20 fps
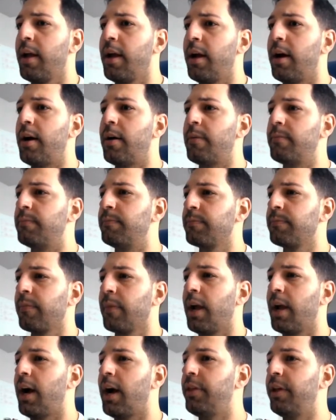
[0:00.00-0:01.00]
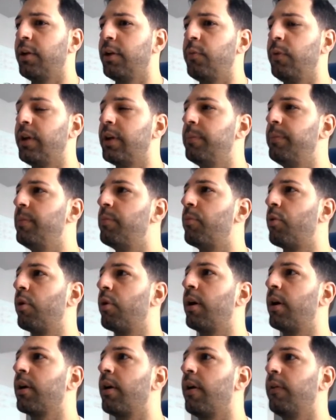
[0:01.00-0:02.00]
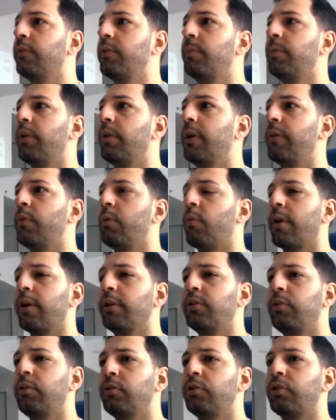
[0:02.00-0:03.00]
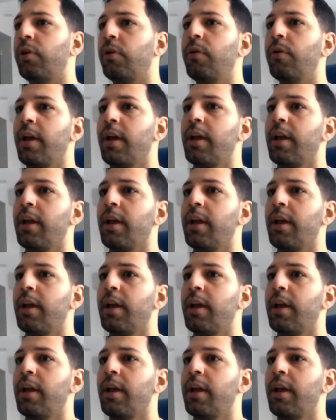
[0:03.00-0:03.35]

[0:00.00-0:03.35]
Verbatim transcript: Um, I think we can be more uncomfortable if we wanted to. So.